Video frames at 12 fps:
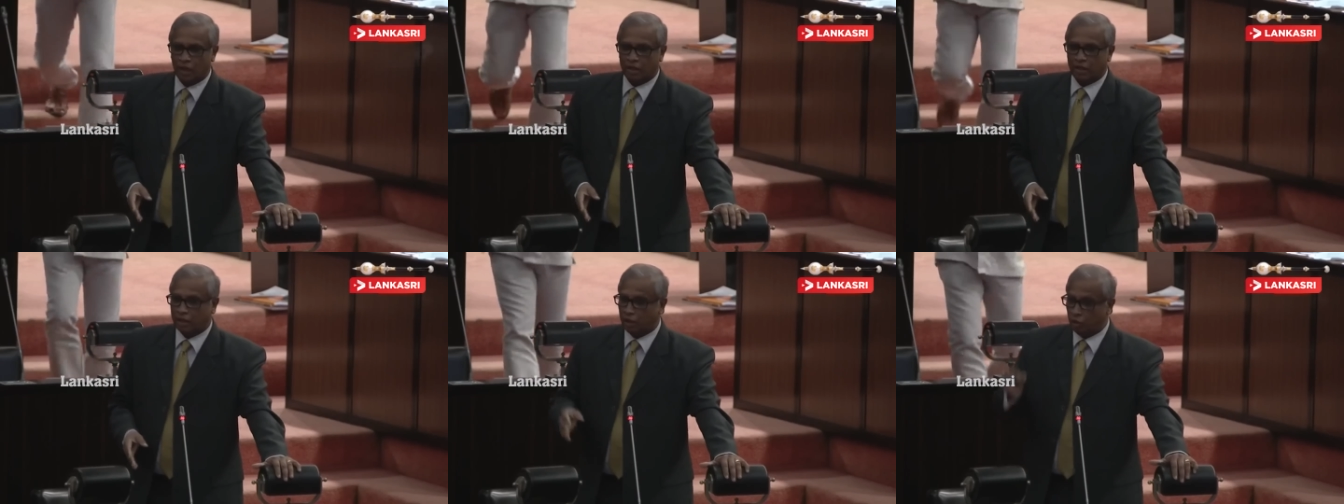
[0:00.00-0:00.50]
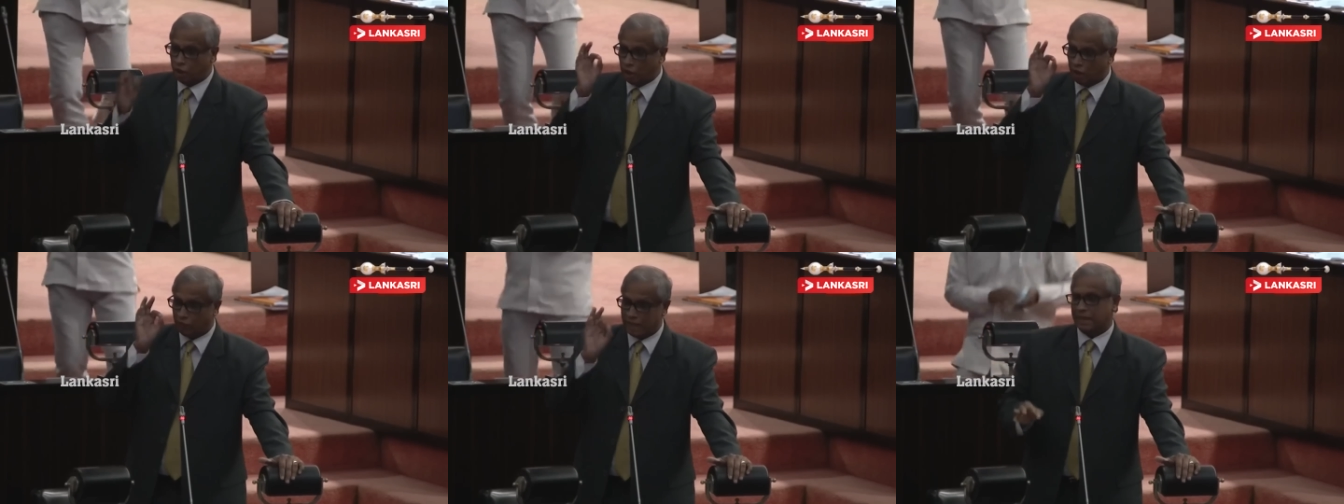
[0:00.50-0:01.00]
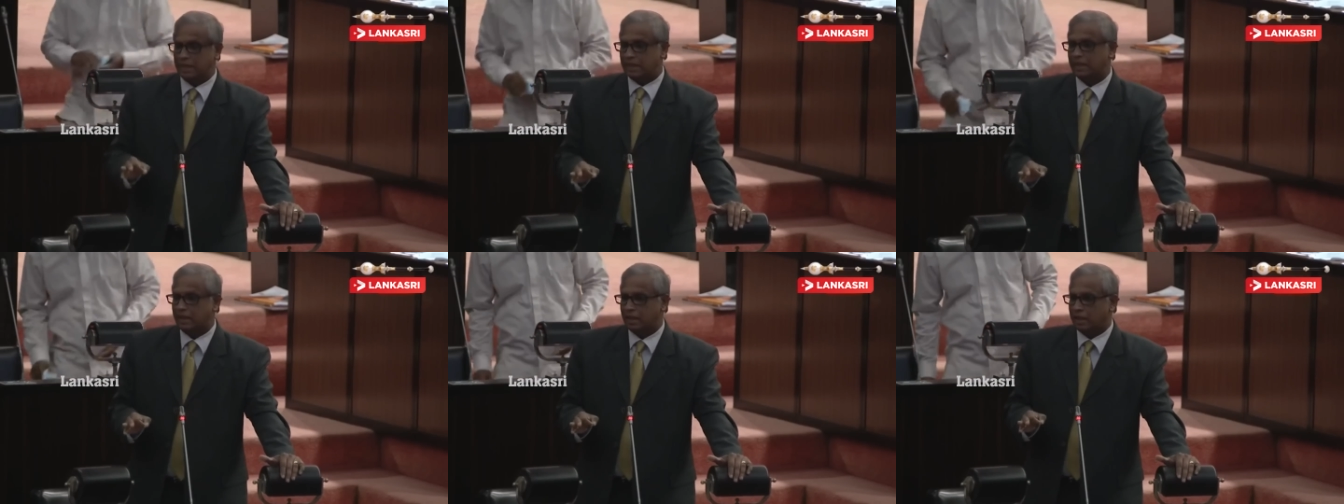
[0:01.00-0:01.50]
that the duty to give reasons
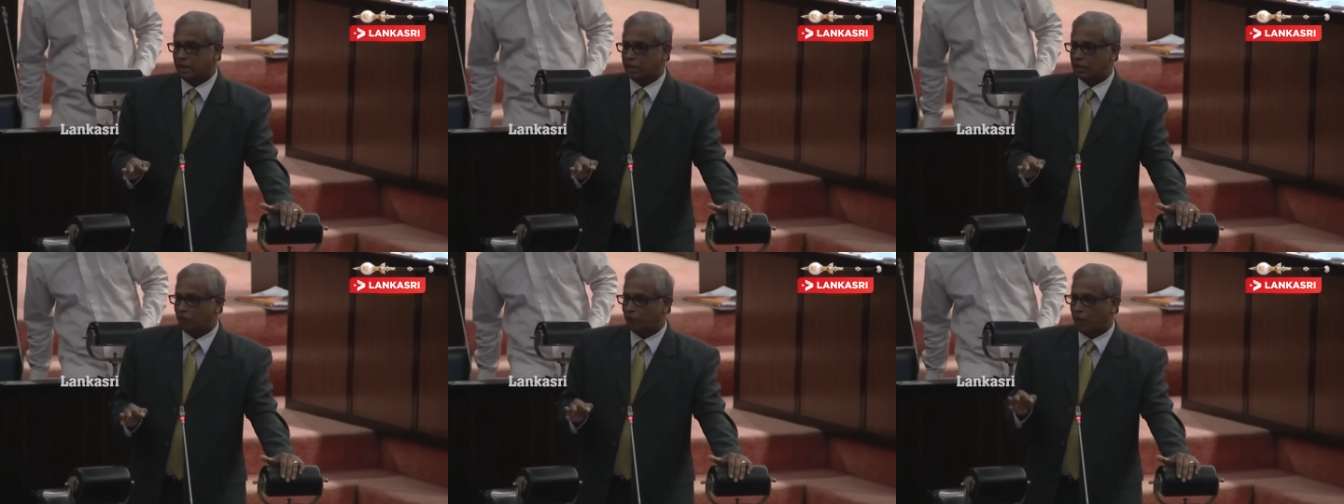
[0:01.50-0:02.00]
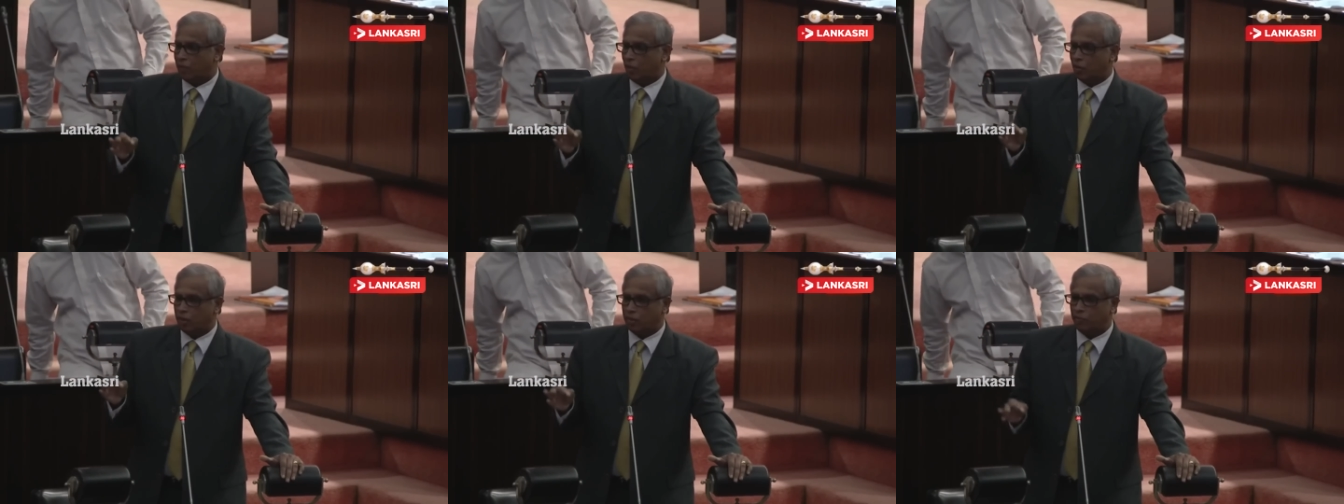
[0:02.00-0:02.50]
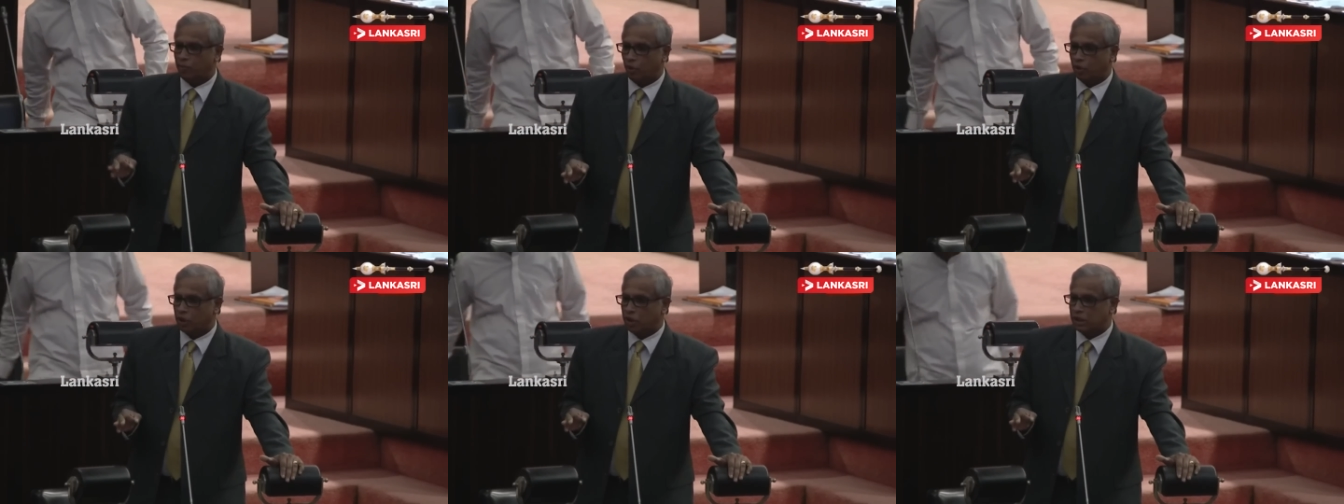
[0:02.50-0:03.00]
is of paramount
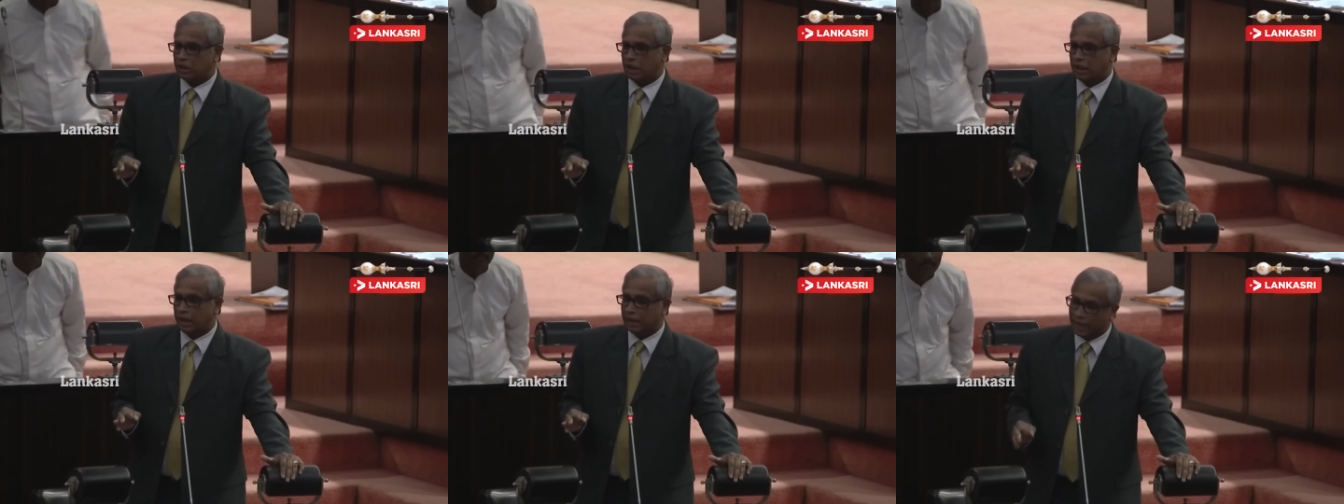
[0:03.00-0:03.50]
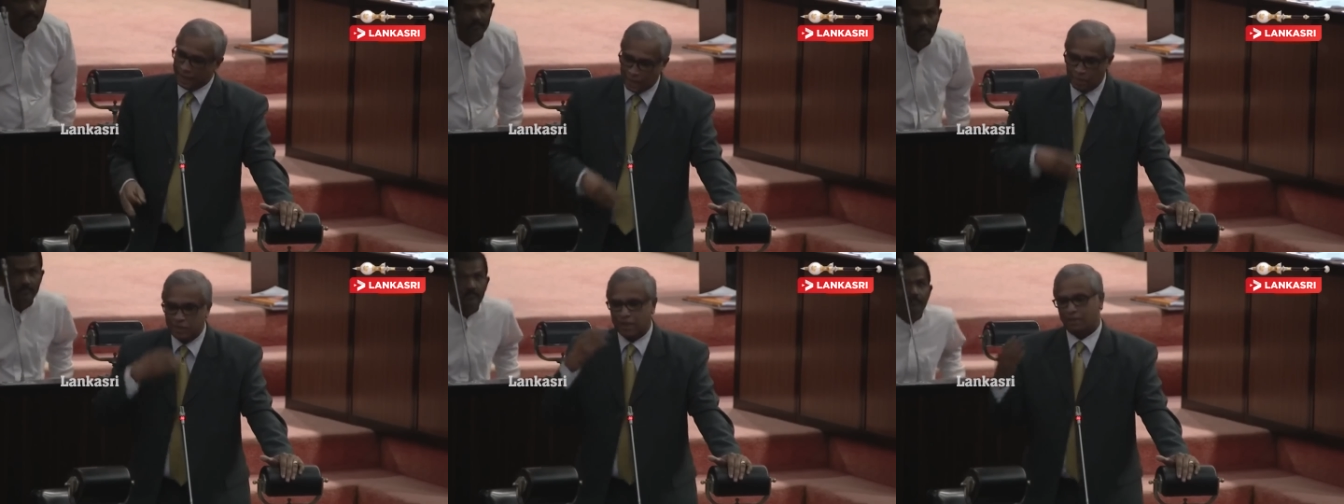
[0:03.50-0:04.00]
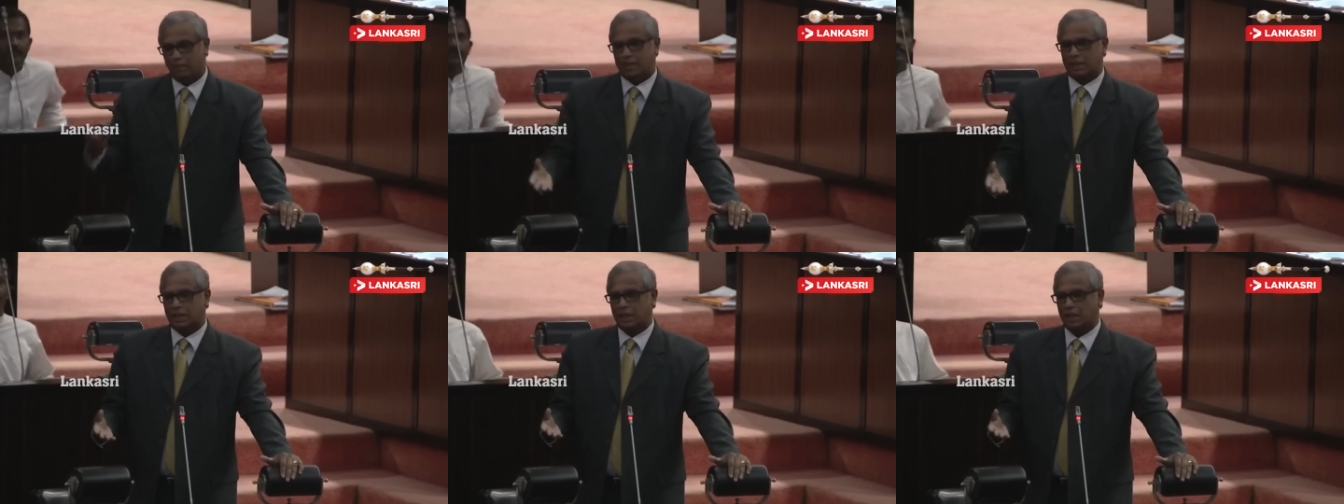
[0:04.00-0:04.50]
importance. They
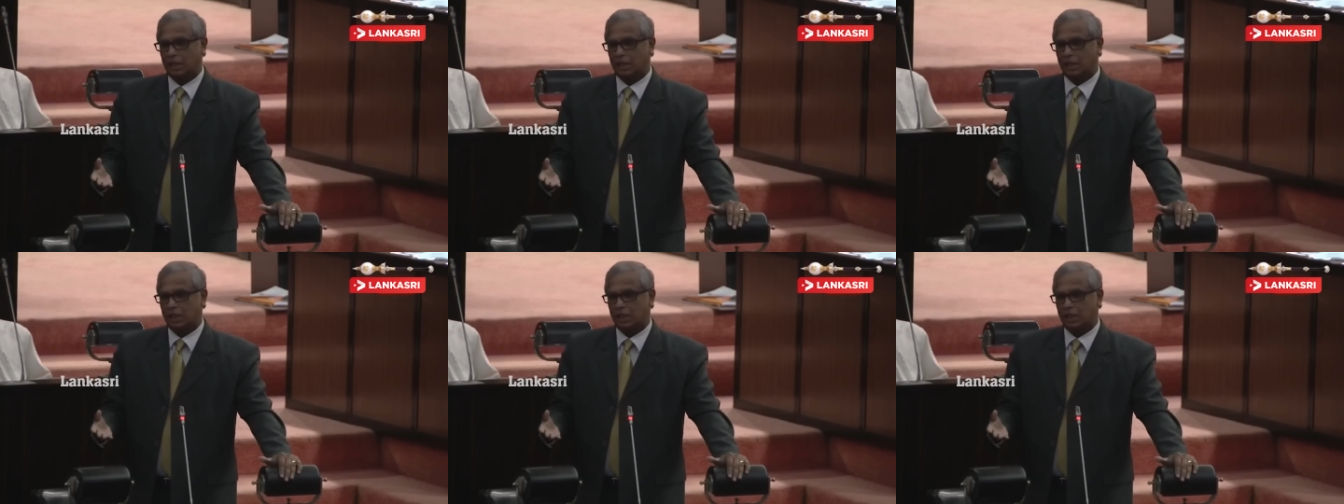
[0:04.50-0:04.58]
themselves